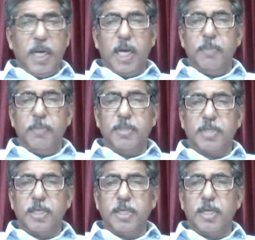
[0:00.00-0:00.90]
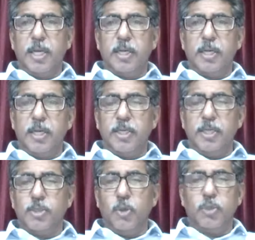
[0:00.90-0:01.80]
administered
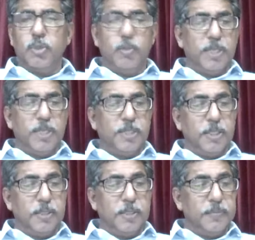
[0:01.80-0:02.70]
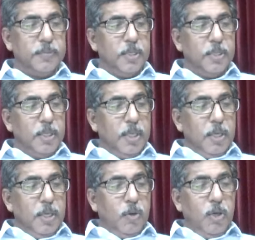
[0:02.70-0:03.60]
is also mentioned.
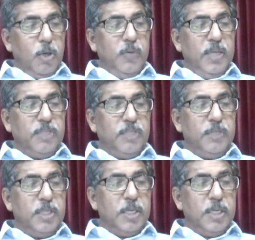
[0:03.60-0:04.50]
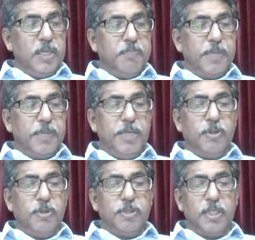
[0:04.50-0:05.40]
Always with a
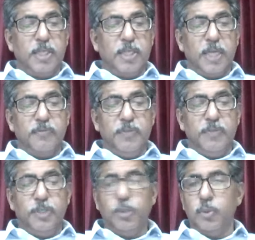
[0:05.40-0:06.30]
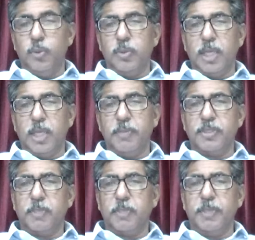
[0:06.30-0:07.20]
precaution that we too, that means
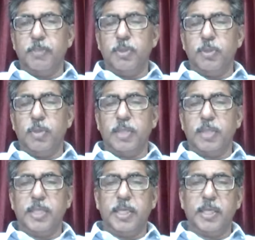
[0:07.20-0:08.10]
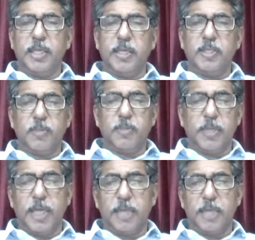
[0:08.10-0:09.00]
the people who are taking the
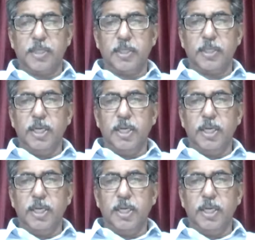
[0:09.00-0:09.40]
disciplinary action,